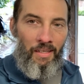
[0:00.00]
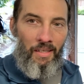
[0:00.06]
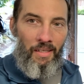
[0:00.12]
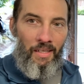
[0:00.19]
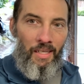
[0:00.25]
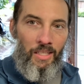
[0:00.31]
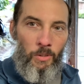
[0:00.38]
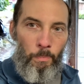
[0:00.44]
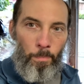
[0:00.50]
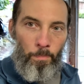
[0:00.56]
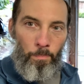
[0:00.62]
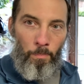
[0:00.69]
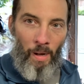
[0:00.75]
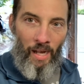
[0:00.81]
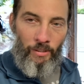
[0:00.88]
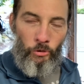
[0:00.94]
It's
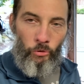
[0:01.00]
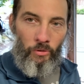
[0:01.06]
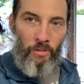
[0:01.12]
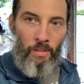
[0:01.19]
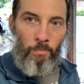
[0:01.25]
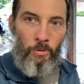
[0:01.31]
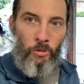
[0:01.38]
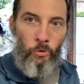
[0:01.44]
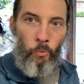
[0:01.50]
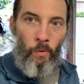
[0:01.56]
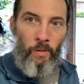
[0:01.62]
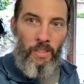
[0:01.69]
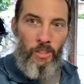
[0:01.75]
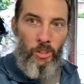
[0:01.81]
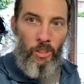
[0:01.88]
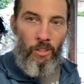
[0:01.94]
module number
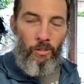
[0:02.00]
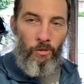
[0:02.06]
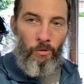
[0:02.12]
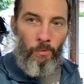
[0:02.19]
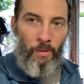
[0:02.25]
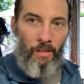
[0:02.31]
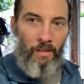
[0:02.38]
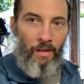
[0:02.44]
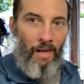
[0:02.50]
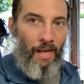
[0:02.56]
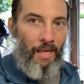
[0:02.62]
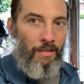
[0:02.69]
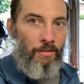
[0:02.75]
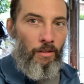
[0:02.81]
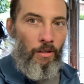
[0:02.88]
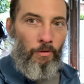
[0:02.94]
22. I
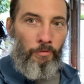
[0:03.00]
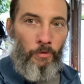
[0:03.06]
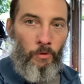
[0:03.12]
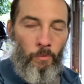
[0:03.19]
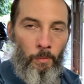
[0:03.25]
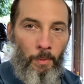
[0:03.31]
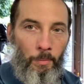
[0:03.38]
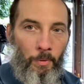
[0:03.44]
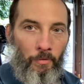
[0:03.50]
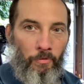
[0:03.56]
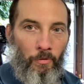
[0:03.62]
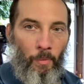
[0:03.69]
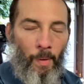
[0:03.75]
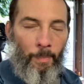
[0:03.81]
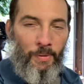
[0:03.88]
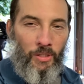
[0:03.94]
don't know if you remember from
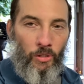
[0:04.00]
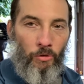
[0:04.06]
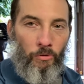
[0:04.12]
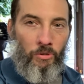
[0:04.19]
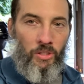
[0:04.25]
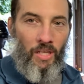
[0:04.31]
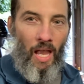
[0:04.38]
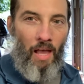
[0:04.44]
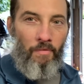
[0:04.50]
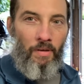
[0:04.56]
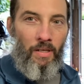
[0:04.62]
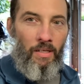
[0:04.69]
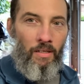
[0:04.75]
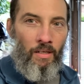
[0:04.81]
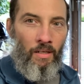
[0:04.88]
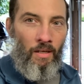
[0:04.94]
episode
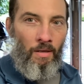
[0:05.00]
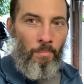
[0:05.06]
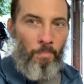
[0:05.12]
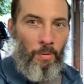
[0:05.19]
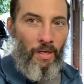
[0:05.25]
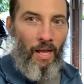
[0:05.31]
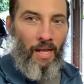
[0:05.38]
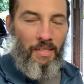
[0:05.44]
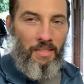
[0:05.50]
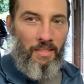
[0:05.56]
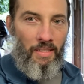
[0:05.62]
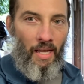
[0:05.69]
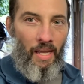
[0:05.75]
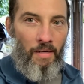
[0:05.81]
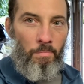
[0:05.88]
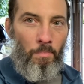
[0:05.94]
7, but I
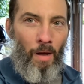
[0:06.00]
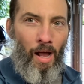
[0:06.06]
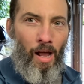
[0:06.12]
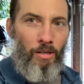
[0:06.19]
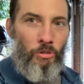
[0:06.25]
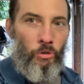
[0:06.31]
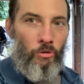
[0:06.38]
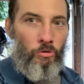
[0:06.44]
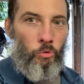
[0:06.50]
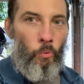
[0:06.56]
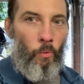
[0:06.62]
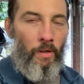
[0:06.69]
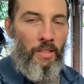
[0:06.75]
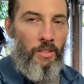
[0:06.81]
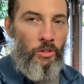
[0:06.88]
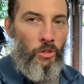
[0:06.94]
said, module
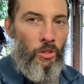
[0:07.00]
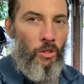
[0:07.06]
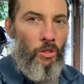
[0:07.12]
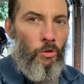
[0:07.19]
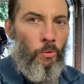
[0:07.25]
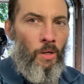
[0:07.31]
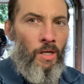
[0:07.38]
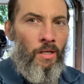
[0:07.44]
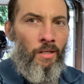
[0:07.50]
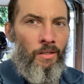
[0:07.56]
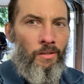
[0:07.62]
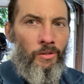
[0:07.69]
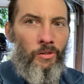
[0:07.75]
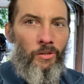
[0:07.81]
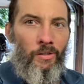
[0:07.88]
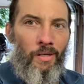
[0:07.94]
22,
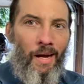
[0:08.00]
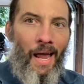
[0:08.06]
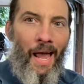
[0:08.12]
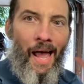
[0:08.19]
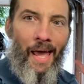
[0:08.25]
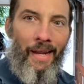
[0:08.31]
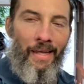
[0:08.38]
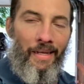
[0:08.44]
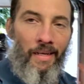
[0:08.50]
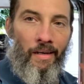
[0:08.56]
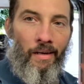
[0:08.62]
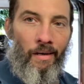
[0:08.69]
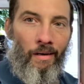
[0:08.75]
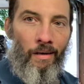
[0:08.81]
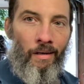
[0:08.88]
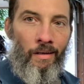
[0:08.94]
you're out of
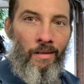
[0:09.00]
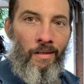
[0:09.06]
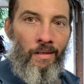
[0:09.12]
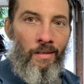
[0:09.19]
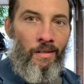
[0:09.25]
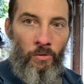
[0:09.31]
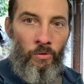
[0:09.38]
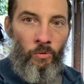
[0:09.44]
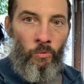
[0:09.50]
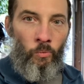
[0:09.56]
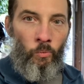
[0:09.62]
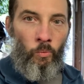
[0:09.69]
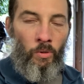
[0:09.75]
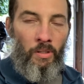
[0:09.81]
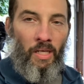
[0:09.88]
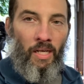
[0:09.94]
here.
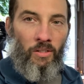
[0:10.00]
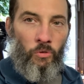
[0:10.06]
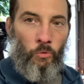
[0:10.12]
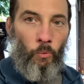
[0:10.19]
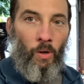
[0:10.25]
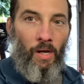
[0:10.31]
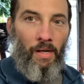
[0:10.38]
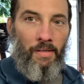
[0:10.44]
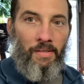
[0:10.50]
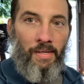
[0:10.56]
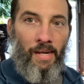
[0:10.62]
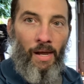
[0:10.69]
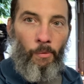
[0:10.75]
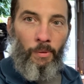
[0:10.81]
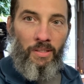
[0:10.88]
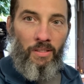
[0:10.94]
Well, guess what?
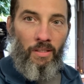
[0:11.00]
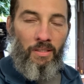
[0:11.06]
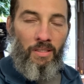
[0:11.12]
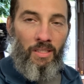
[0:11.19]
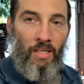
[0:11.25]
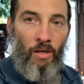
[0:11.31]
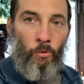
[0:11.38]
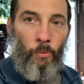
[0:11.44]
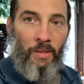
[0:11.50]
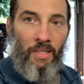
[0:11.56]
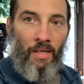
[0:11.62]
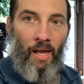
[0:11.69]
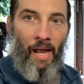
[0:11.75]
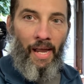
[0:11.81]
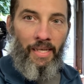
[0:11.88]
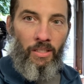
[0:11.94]
Now it's the cell with the
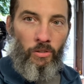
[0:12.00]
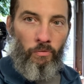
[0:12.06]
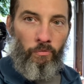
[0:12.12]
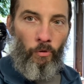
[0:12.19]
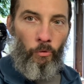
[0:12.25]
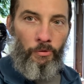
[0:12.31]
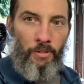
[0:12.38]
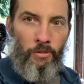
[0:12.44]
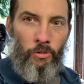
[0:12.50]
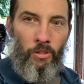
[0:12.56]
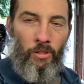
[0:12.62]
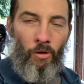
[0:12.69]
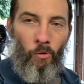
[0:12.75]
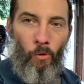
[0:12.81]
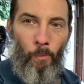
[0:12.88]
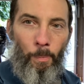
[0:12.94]
highest voltage in
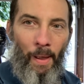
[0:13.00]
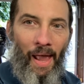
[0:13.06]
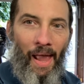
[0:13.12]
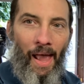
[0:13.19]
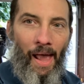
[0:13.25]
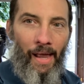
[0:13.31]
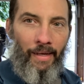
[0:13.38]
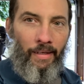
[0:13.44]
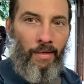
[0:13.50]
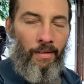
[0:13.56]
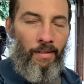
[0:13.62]
the whole pack.